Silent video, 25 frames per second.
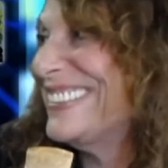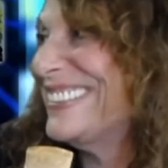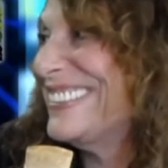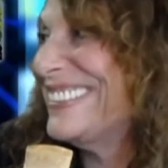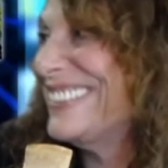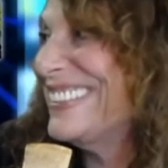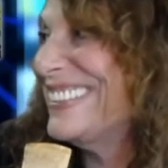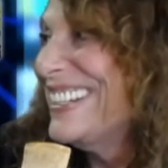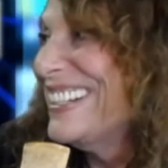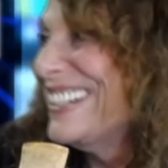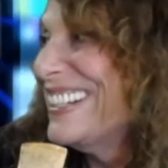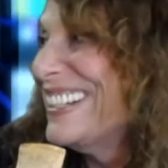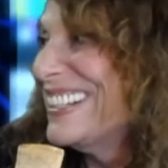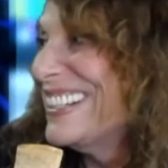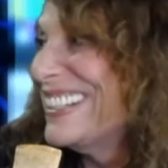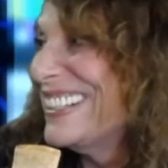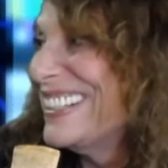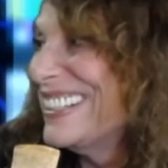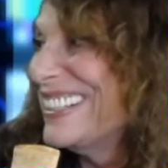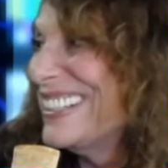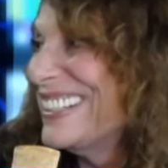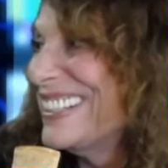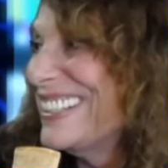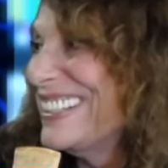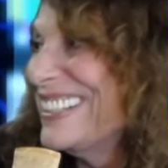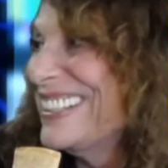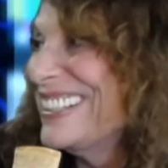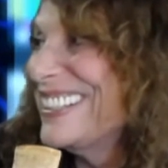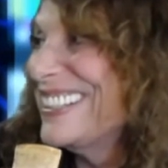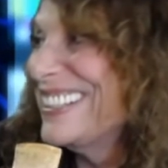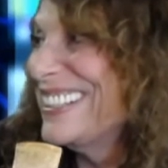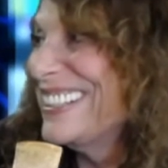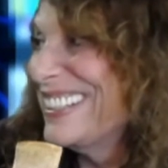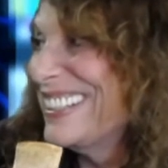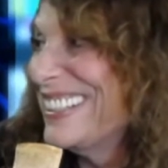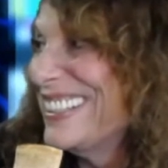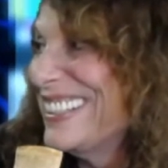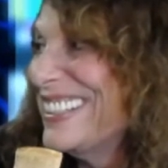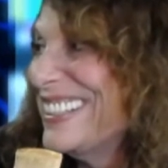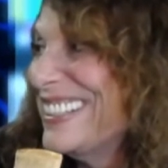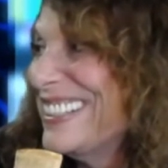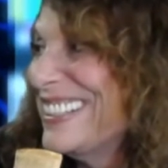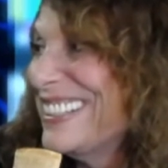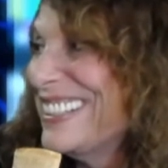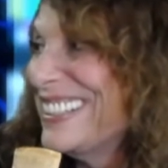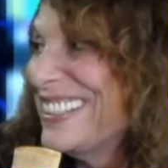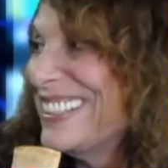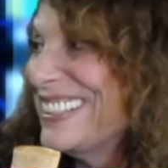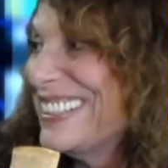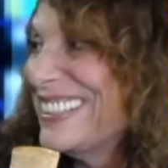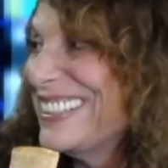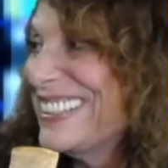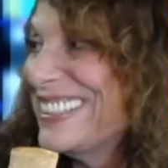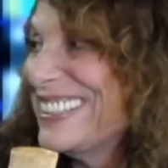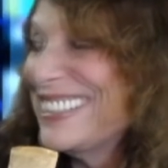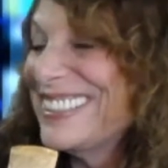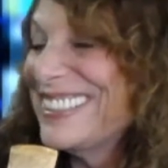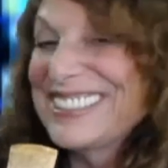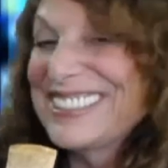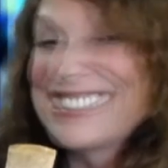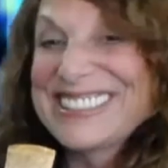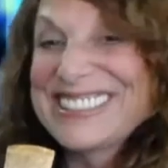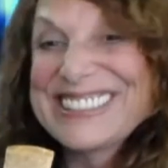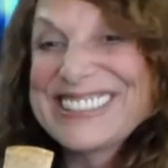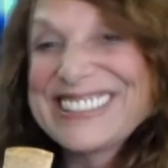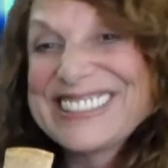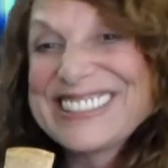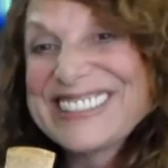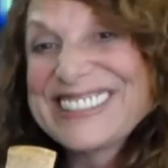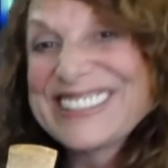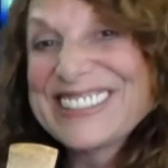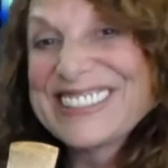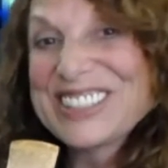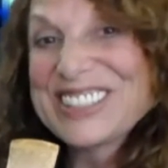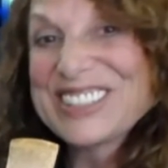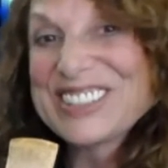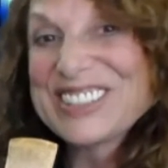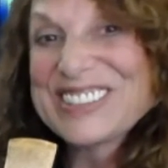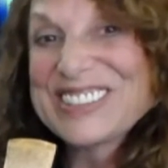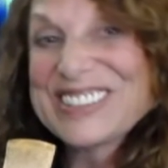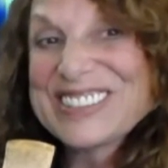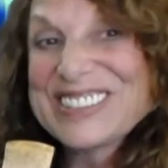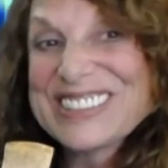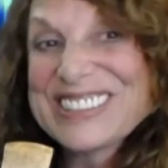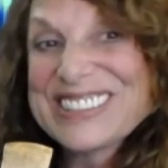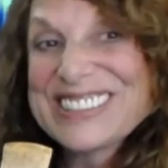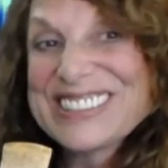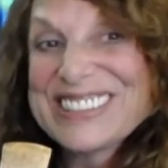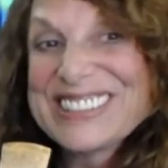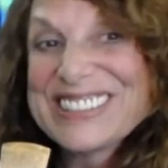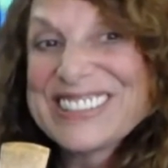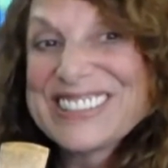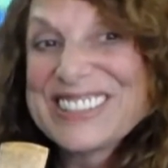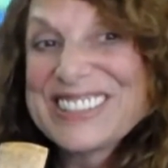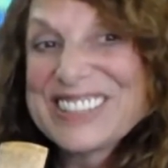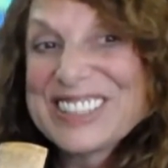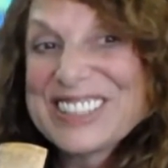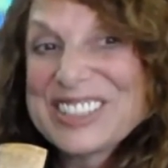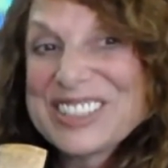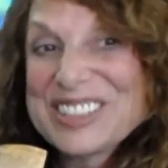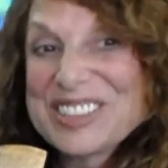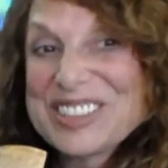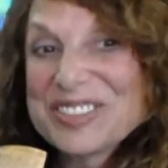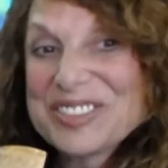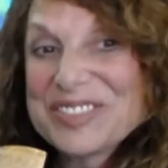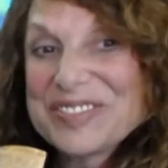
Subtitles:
(not speaking)